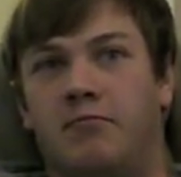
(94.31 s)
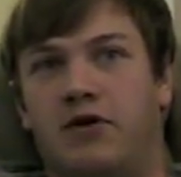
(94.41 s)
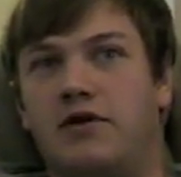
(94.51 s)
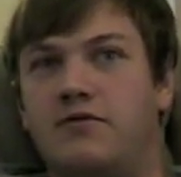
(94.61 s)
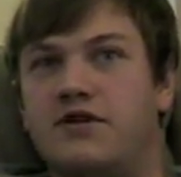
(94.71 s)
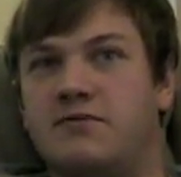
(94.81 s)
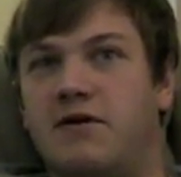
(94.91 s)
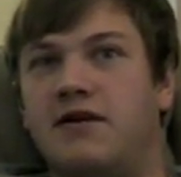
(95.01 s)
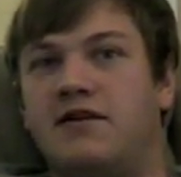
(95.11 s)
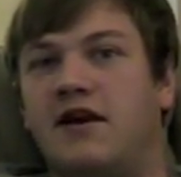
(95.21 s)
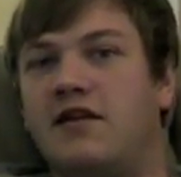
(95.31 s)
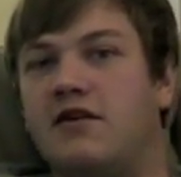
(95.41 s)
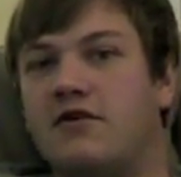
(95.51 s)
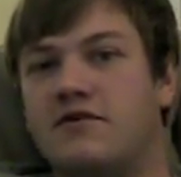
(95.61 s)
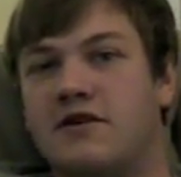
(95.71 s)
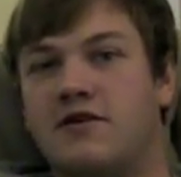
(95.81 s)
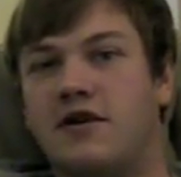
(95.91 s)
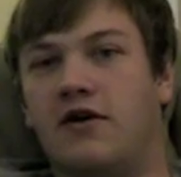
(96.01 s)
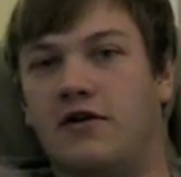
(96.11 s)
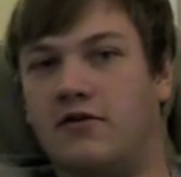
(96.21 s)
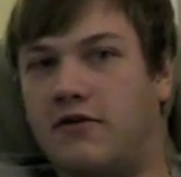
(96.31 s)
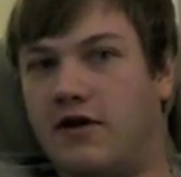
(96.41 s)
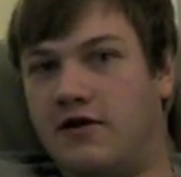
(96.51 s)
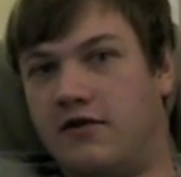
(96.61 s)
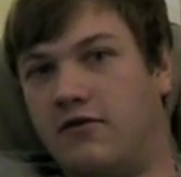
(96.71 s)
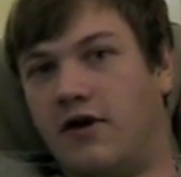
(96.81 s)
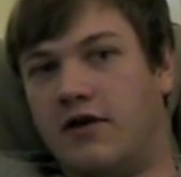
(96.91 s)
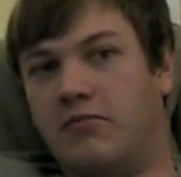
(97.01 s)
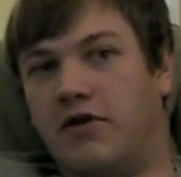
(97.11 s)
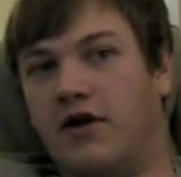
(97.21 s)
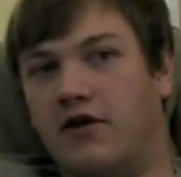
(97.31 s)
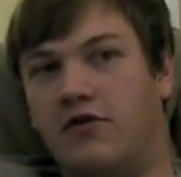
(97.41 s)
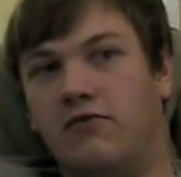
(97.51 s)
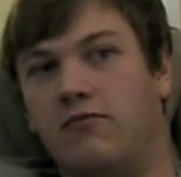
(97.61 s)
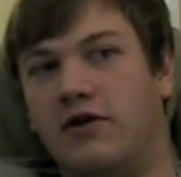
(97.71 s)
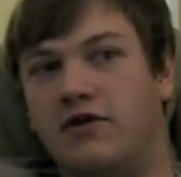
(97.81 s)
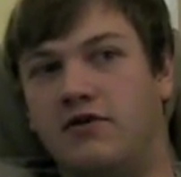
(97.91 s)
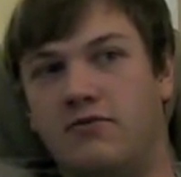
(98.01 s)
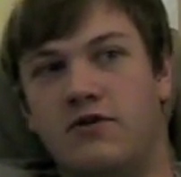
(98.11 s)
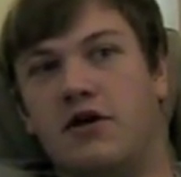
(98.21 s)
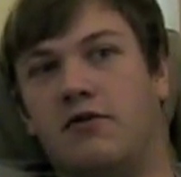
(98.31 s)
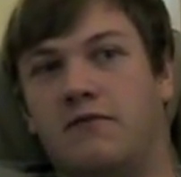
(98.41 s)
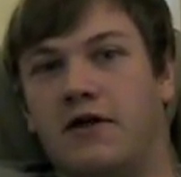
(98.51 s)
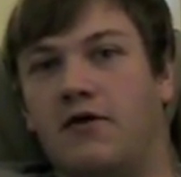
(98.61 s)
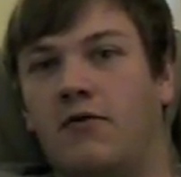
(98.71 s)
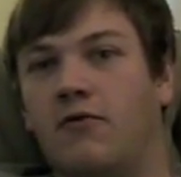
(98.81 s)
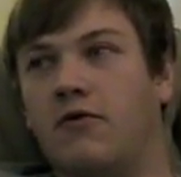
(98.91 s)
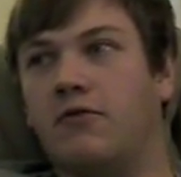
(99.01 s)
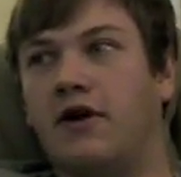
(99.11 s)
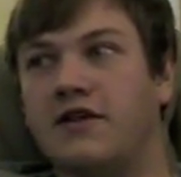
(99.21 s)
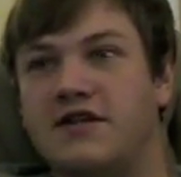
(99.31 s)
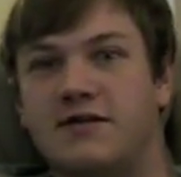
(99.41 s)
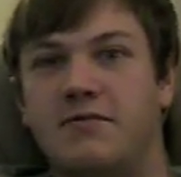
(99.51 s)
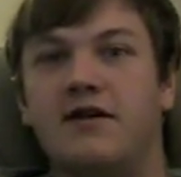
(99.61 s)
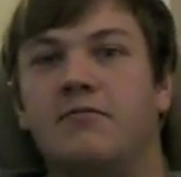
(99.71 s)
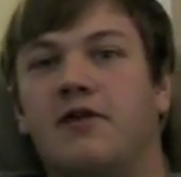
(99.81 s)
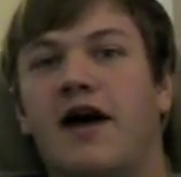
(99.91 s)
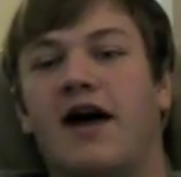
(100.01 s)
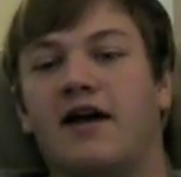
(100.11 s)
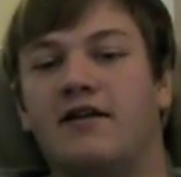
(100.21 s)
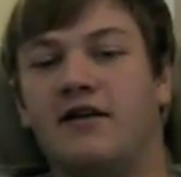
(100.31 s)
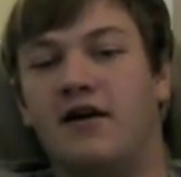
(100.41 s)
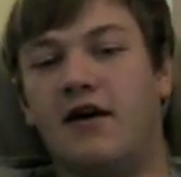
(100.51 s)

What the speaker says: but you just spent 10 years in jail and you're that dude on the block who went to jail for that horrible, unspeakable act.